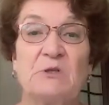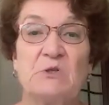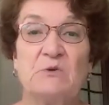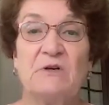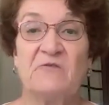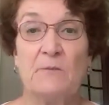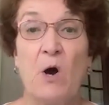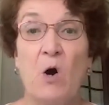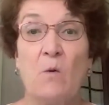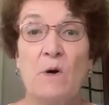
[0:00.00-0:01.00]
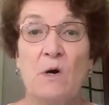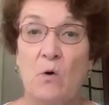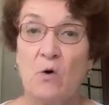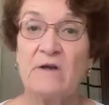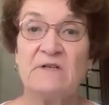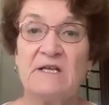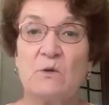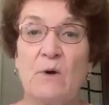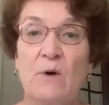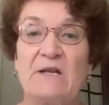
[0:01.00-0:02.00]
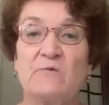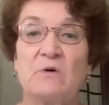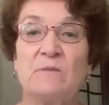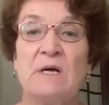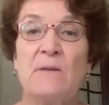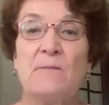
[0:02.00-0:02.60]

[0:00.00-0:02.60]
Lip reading: to do it from home or even in the waiting room,